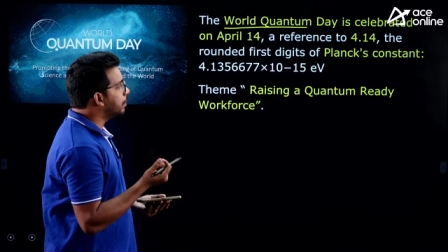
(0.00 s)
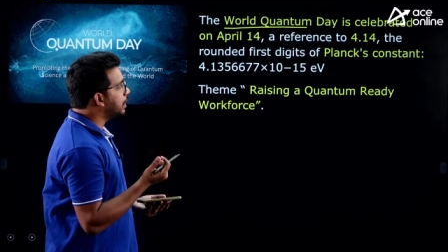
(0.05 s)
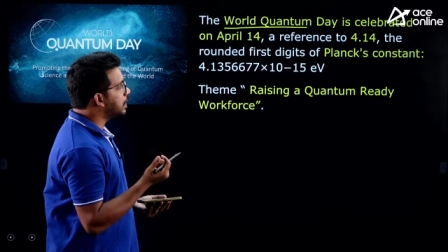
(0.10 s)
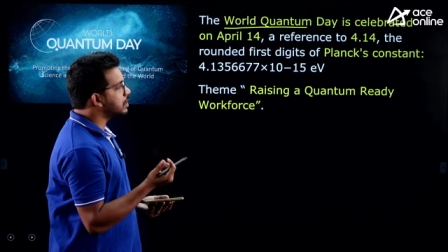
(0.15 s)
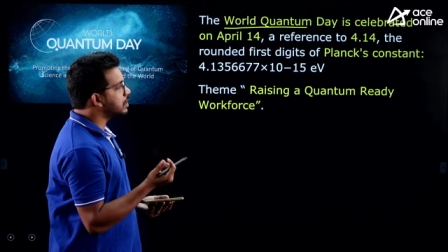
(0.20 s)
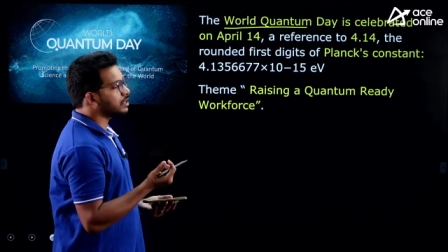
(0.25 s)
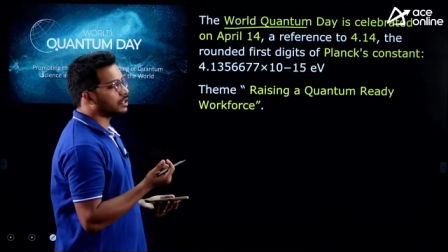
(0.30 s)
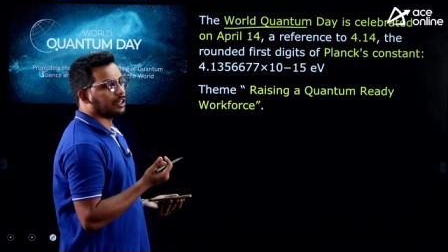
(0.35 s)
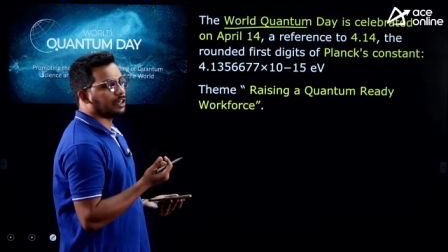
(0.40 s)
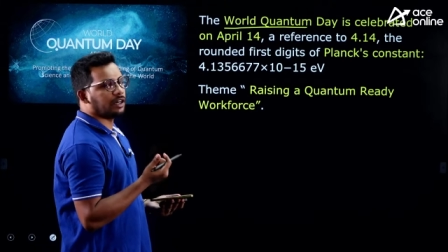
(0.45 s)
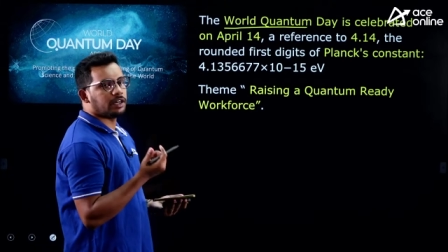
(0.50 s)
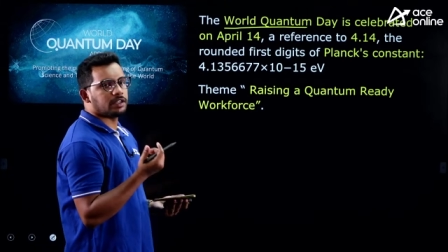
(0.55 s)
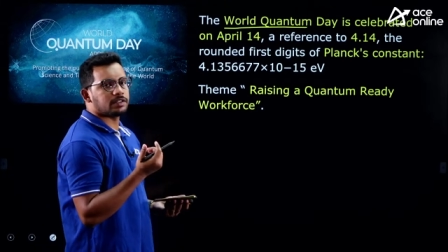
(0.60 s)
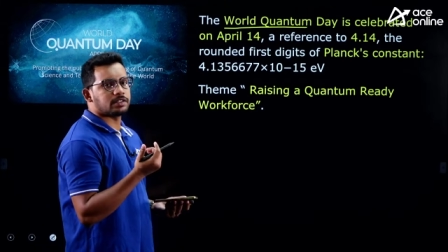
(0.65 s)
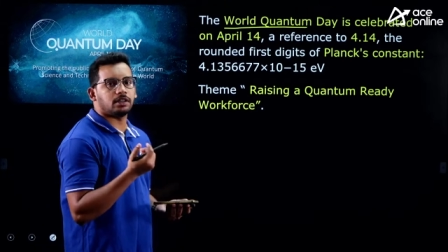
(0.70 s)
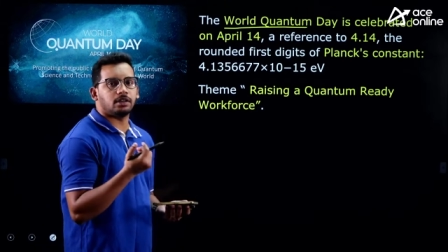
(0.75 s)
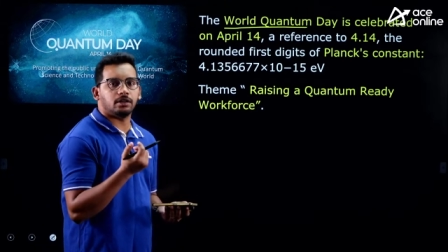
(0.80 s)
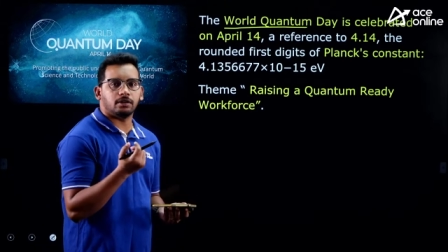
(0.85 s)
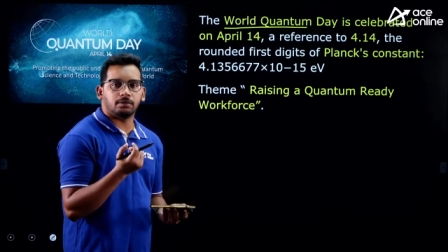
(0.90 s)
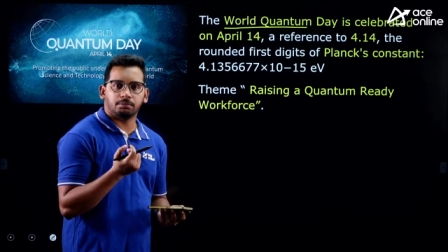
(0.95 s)
means it is
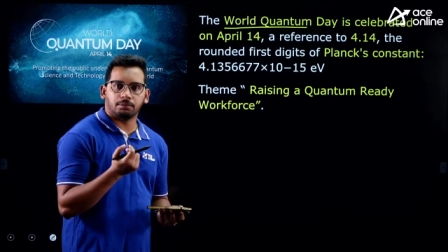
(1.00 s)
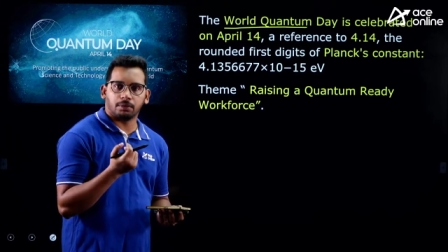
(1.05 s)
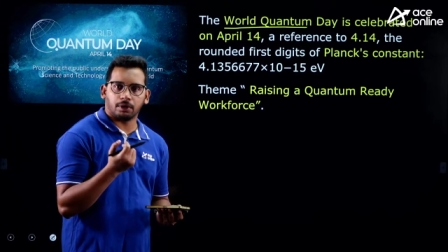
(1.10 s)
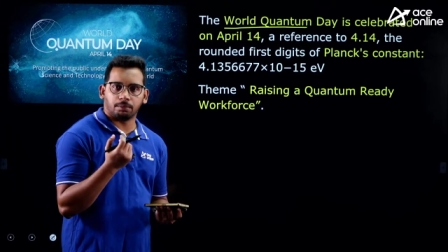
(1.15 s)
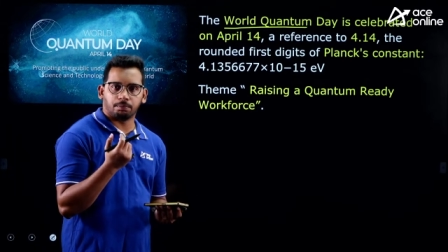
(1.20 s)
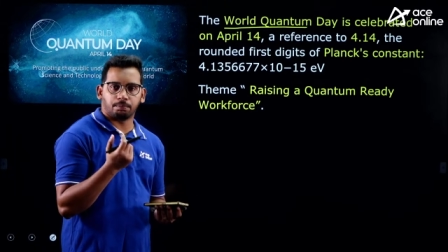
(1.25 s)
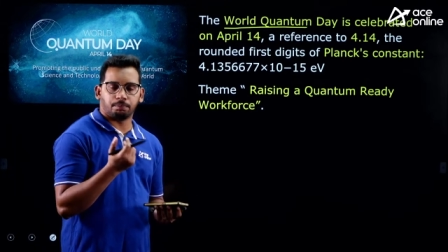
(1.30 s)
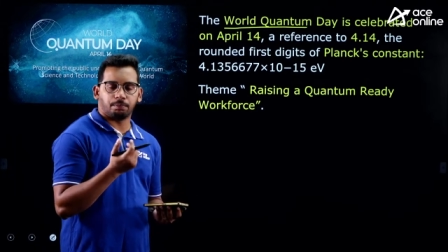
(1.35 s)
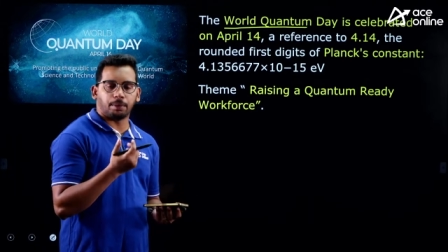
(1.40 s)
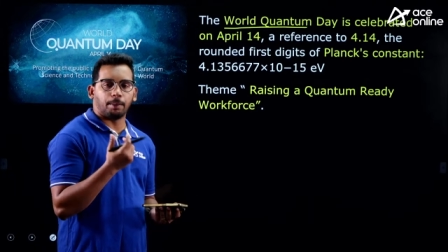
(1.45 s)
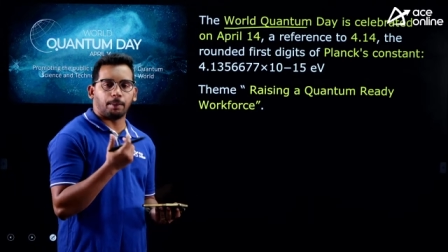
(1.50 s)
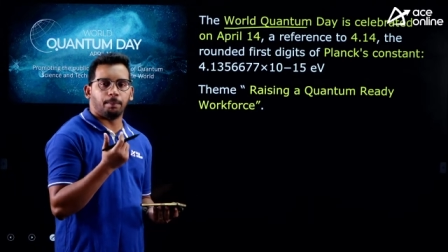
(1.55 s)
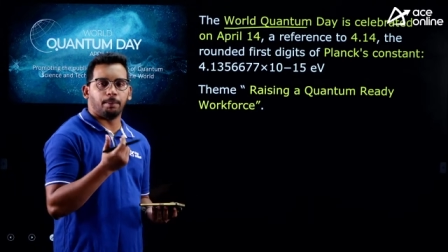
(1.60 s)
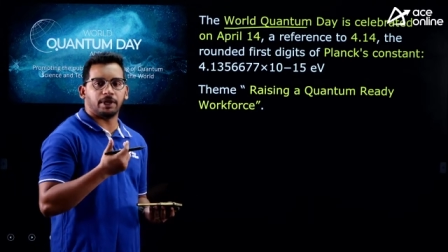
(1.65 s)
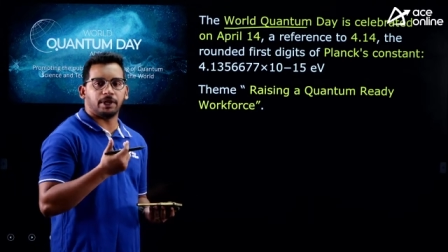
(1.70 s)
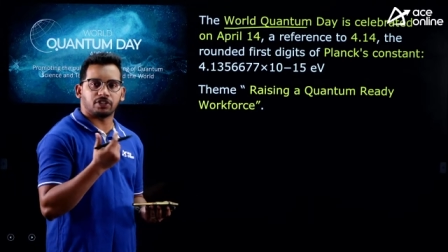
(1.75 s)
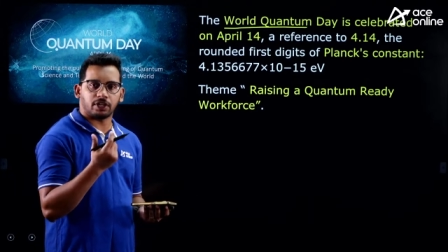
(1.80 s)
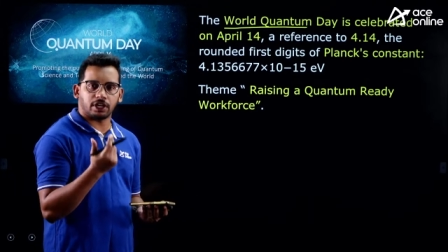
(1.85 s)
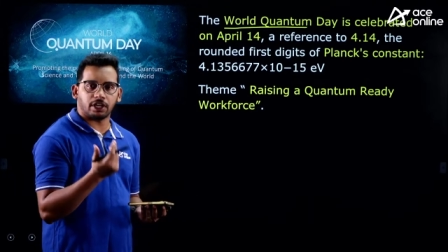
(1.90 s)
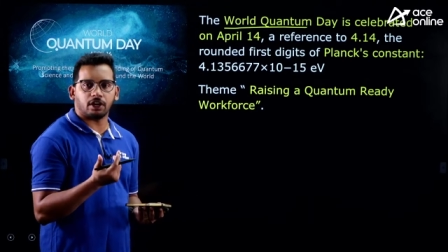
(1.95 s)
a
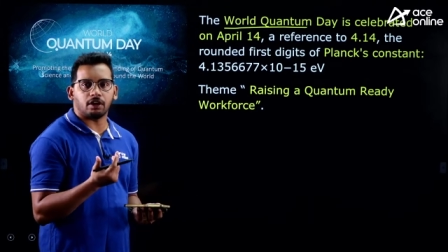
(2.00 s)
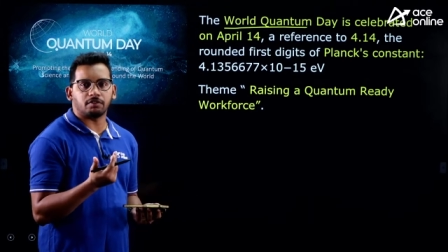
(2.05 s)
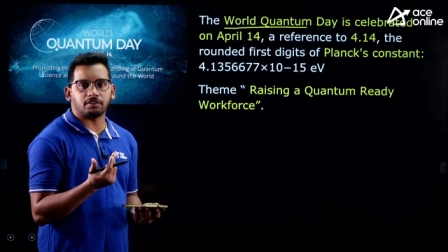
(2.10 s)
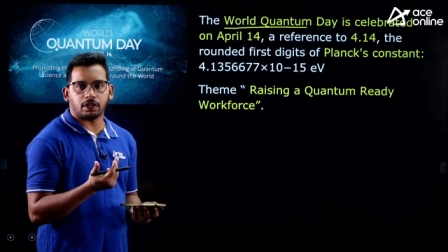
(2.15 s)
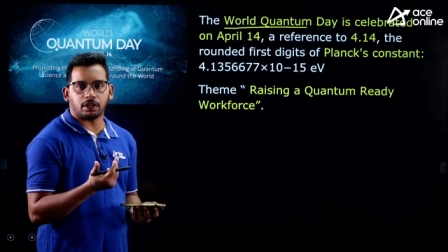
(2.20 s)
measuring of